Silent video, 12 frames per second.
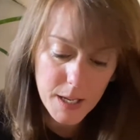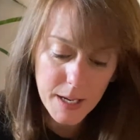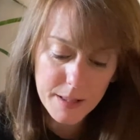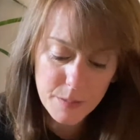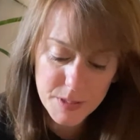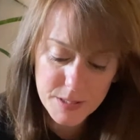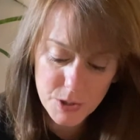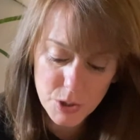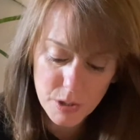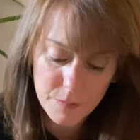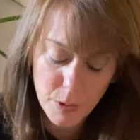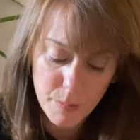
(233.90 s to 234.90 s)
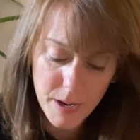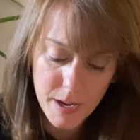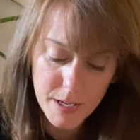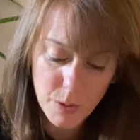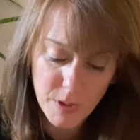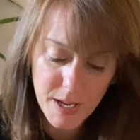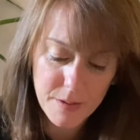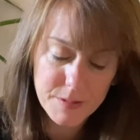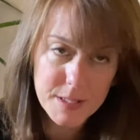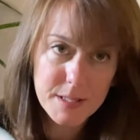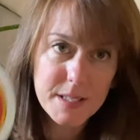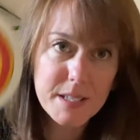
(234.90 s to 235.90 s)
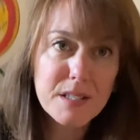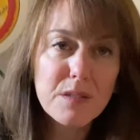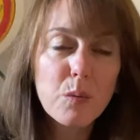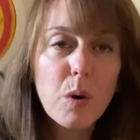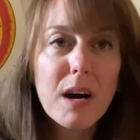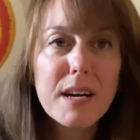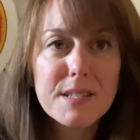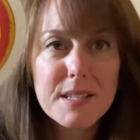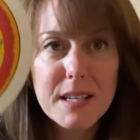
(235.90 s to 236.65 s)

In the position of your body, we have the Six of Wands,